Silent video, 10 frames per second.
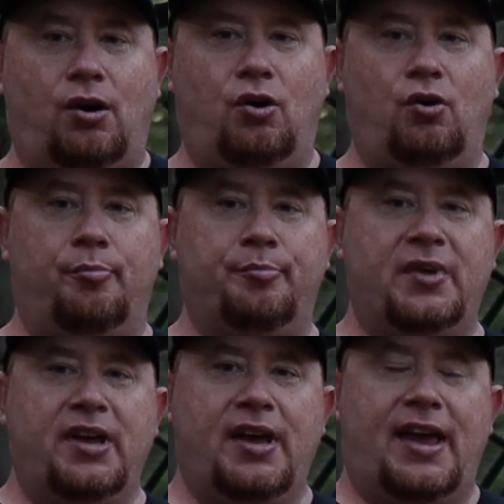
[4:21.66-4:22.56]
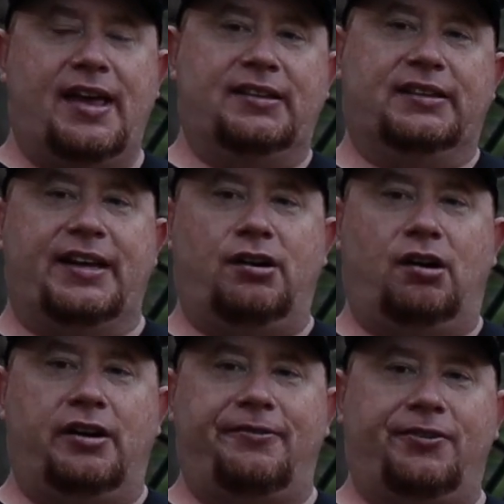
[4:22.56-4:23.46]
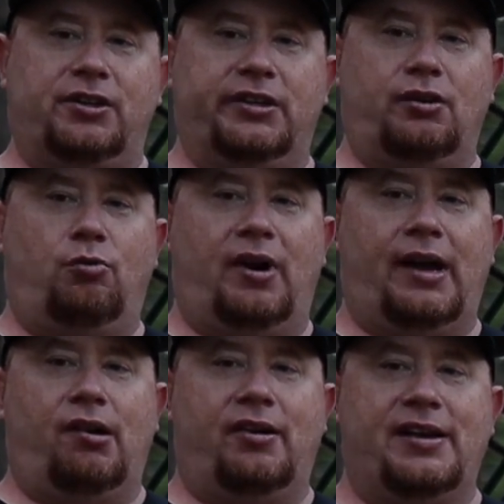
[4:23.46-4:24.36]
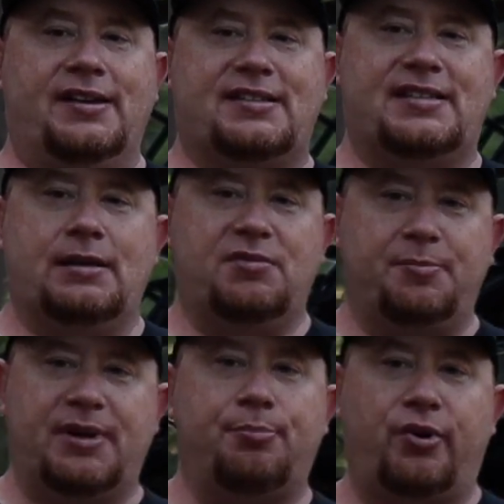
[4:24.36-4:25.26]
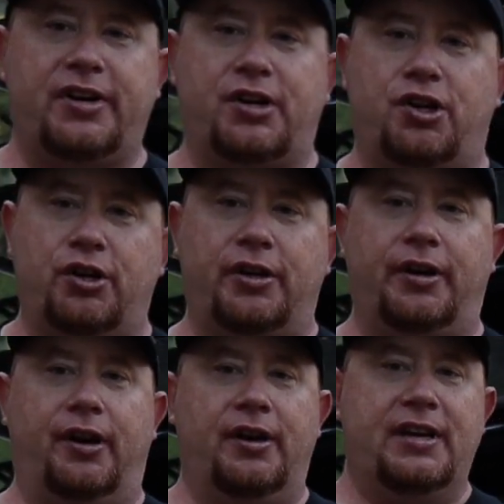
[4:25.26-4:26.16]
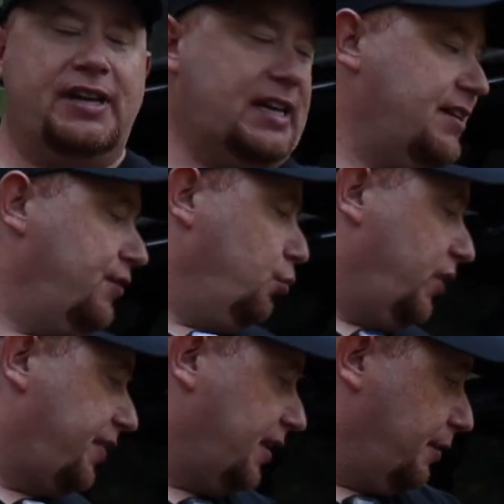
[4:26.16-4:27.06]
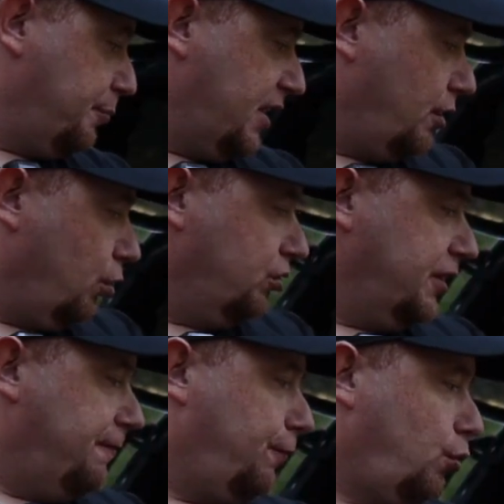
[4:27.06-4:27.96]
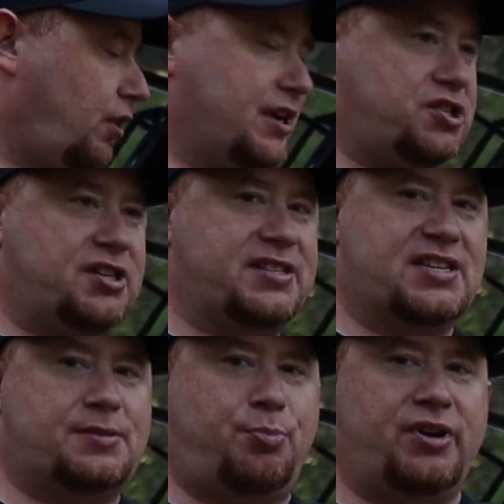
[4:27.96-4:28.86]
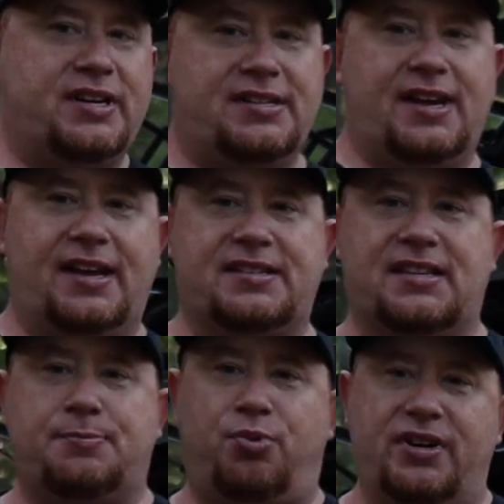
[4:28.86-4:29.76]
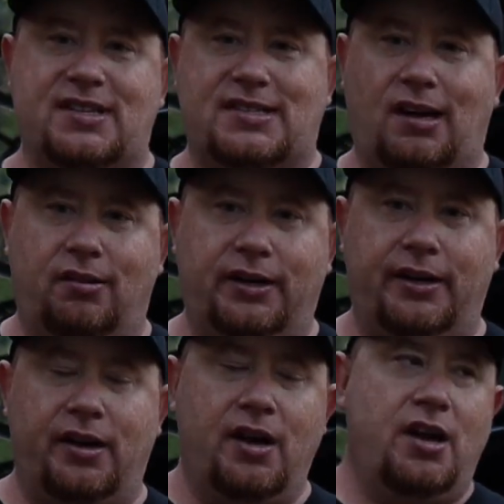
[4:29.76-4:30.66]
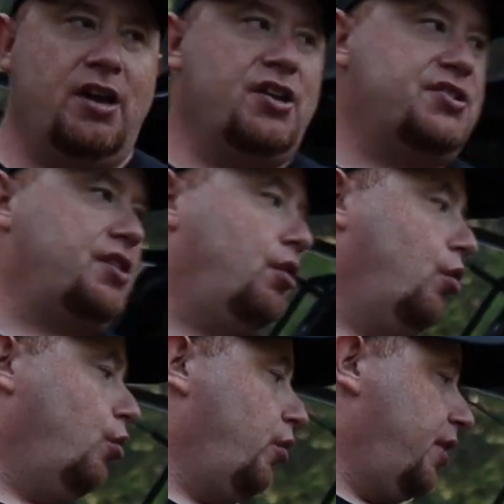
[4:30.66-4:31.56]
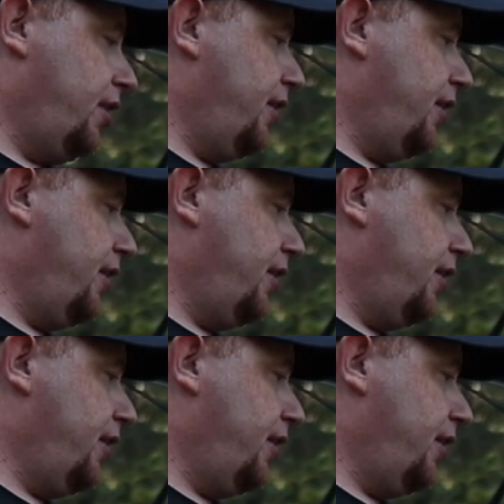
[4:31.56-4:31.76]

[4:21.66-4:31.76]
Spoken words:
home and laid on it for a little while, and it seemed to be pretty good. Even with it being only 4 inches, it's pretty dense, it's pretty solid. So